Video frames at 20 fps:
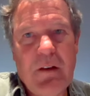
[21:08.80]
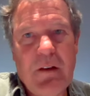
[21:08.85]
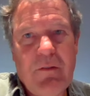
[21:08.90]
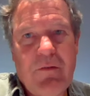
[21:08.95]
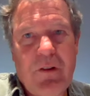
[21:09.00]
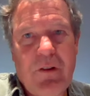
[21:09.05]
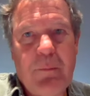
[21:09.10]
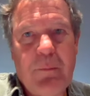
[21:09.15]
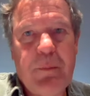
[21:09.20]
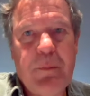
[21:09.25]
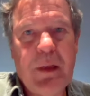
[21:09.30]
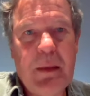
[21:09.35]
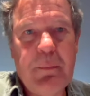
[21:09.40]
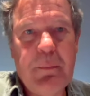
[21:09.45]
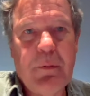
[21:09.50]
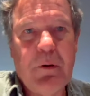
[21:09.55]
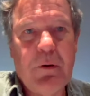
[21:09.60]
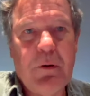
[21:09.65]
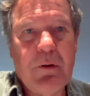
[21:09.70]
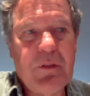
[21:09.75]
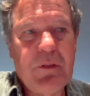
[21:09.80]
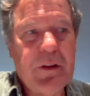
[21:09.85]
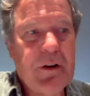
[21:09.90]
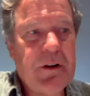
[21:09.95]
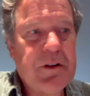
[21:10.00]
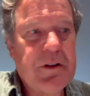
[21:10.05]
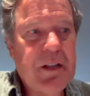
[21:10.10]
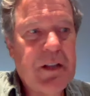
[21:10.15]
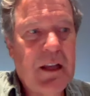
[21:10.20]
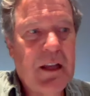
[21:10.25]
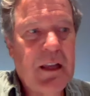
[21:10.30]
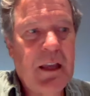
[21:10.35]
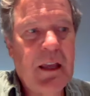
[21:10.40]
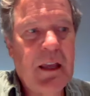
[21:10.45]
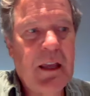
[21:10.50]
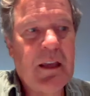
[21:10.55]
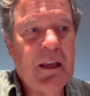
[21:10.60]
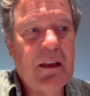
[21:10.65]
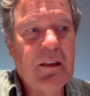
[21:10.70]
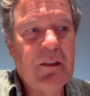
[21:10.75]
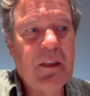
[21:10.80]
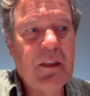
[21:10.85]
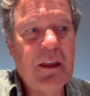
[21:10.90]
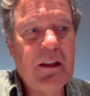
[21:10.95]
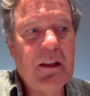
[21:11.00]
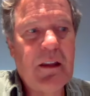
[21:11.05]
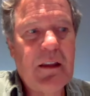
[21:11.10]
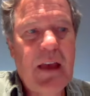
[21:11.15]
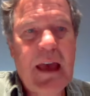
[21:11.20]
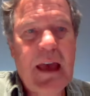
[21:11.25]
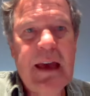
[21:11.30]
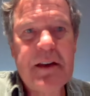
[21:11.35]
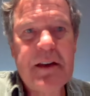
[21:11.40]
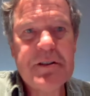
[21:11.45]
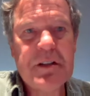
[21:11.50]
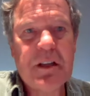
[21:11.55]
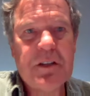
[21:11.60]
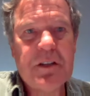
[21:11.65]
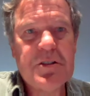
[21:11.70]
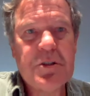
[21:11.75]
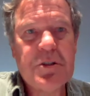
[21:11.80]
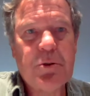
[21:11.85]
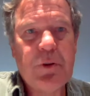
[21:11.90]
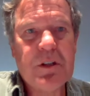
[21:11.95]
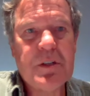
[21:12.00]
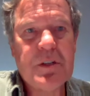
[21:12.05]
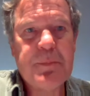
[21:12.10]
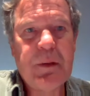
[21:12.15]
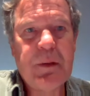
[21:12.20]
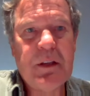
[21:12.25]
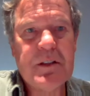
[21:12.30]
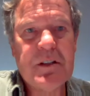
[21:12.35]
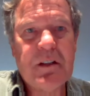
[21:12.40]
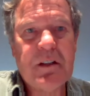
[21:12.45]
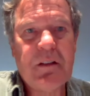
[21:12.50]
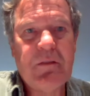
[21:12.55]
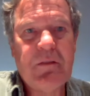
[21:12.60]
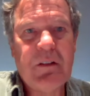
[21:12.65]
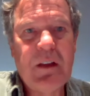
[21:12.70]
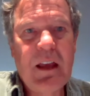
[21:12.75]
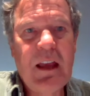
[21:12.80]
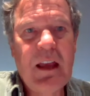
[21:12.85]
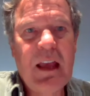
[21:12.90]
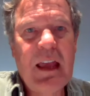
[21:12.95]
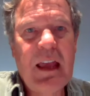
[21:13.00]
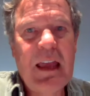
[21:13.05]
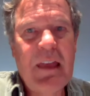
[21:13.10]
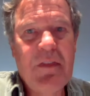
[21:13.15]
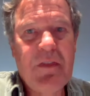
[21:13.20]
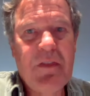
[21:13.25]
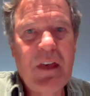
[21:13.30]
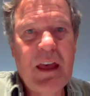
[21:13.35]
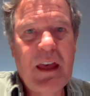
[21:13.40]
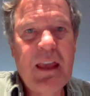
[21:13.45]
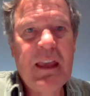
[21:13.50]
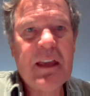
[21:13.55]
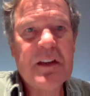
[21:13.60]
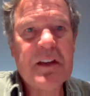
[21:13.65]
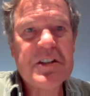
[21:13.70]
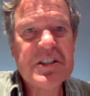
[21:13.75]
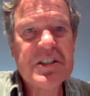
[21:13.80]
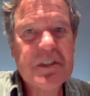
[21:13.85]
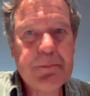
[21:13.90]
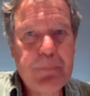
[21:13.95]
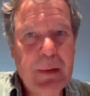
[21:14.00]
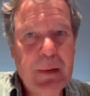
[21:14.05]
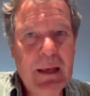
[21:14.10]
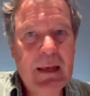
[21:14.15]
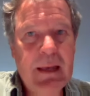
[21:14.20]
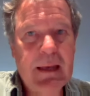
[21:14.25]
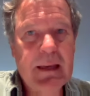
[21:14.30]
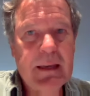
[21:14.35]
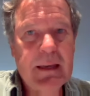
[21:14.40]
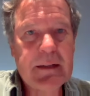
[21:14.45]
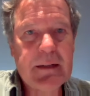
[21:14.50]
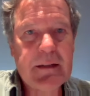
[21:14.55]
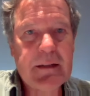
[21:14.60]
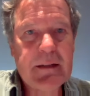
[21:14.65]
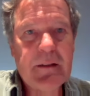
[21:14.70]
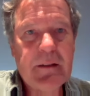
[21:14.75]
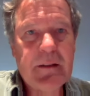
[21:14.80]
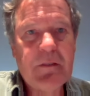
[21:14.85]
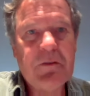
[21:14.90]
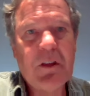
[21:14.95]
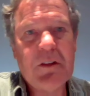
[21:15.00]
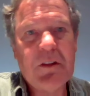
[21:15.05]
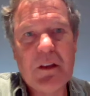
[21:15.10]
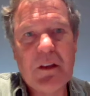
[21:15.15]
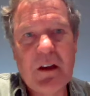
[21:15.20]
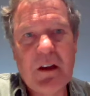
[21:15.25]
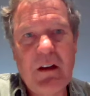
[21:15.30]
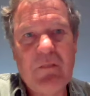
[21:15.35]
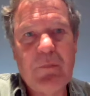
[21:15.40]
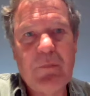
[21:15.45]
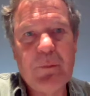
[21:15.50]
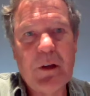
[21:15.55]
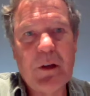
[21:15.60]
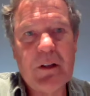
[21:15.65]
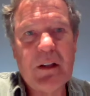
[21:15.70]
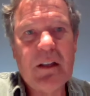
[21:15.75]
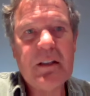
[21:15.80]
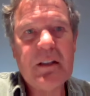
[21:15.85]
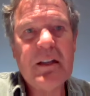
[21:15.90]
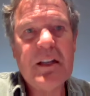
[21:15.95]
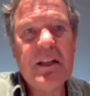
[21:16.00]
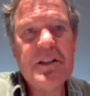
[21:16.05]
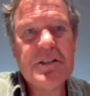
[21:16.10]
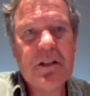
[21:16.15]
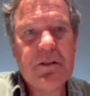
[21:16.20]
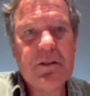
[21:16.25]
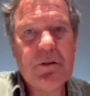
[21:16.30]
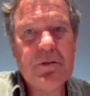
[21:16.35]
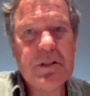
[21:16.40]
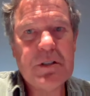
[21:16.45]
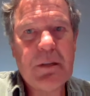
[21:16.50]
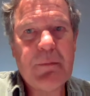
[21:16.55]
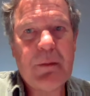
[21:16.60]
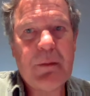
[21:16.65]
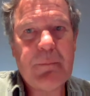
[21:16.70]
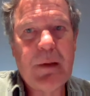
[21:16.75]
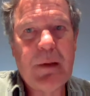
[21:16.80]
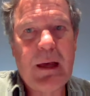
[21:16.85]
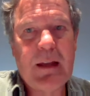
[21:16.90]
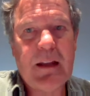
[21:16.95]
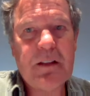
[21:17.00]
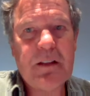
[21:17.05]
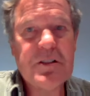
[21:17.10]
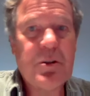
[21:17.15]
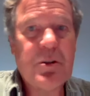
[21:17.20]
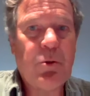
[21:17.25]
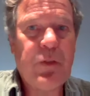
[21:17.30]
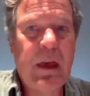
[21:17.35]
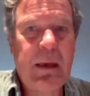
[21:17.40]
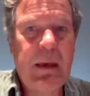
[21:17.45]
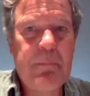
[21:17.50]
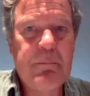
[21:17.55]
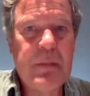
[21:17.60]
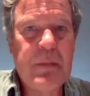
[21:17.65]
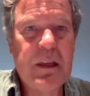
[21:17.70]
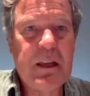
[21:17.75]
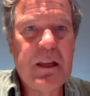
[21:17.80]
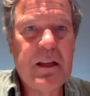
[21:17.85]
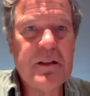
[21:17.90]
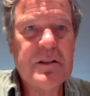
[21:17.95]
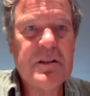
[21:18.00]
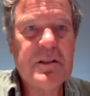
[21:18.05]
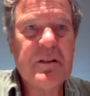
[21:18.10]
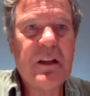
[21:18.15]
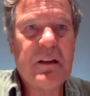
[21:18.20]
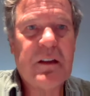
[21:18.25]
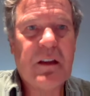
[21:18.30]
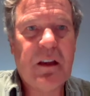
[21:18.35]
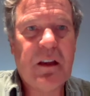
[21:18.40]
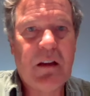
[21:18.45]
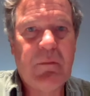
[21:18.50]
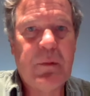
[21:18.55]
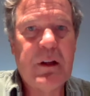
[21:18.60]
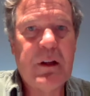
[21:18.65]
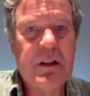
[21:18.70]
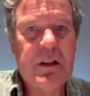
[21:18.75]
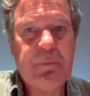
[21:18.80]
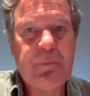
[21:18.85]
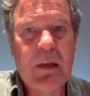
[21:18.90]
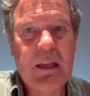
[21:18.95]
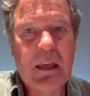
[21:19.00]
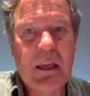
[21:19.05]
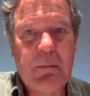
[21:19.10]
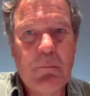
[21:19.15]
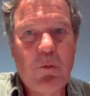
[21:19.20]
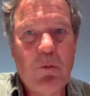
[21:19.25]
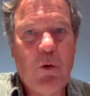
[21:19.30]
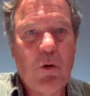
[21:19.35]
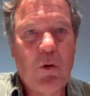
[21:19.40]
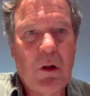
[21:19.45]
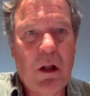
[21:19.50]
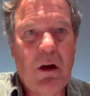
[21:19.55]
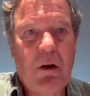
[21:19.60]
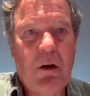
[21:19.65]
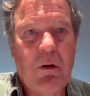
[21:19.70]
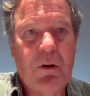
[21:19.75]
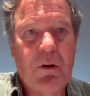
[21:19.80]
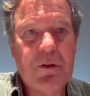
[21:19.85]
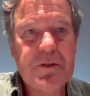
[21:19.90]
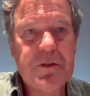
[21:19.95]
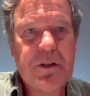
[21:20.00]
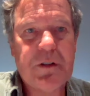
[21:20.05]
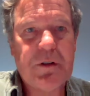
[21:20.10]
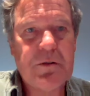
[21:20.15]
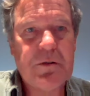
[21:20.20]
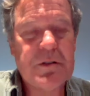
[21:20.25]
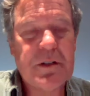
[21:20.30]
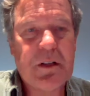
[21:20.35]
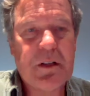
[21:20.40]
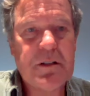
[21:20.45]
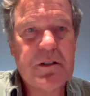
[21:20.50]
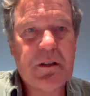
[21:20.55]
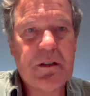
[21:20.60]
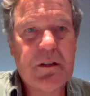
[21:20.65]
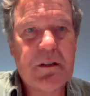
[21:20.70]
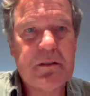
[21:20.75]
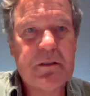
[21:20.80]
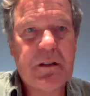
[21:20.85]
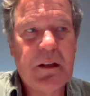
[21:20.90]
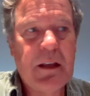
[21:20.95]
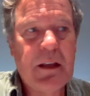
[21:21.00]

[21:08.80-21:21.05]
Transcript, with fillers: from people that are saying that housing is too expensive and they expect that the government needs to do something about it. So that means that the government is making more laws to do such things.